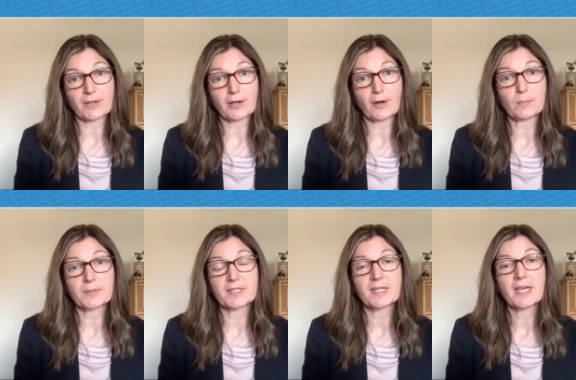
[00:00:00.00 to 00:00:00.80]

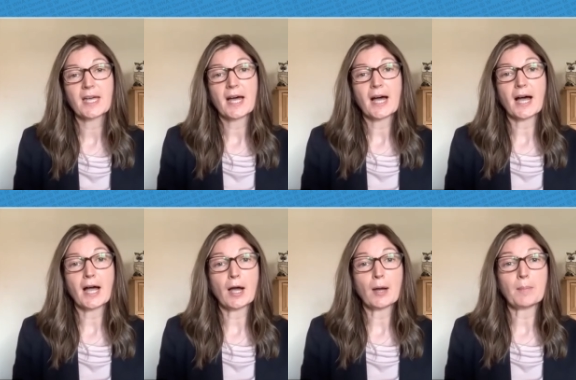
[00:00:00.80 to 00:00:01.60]
hubs
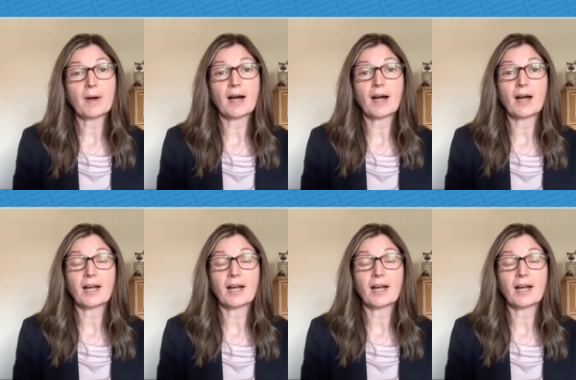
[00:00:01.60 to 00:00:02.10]
um, uh,